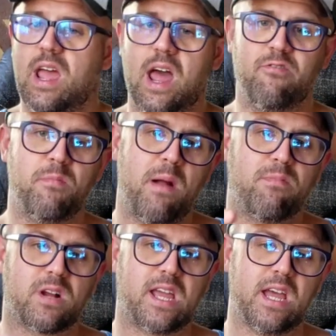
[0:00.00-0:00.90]
And
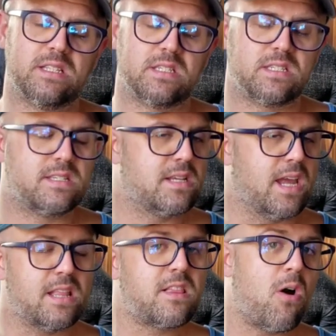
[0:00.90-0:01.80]
remember, kids,
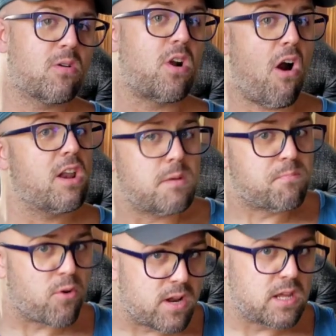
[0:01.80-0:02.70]
it don't gotta be
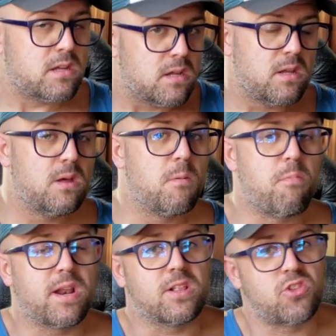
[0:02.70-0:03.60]
pretty,
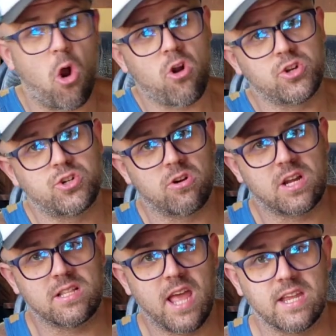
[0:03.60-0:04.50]
but it darn sure
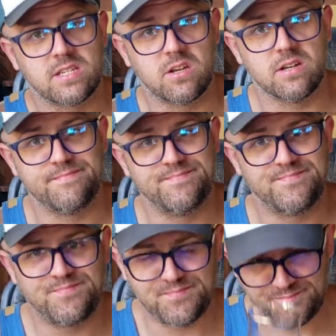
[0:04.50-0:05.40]
can taste good.
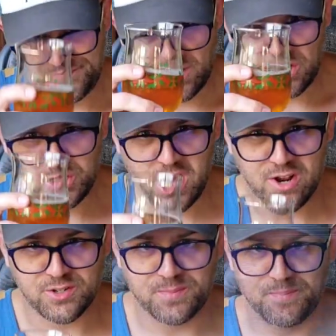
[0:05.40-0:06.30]

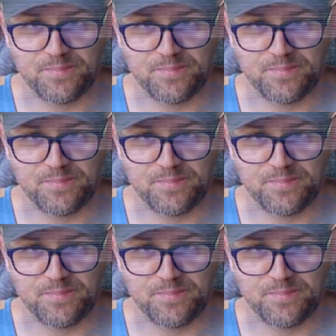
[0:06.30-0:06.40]
Cheers.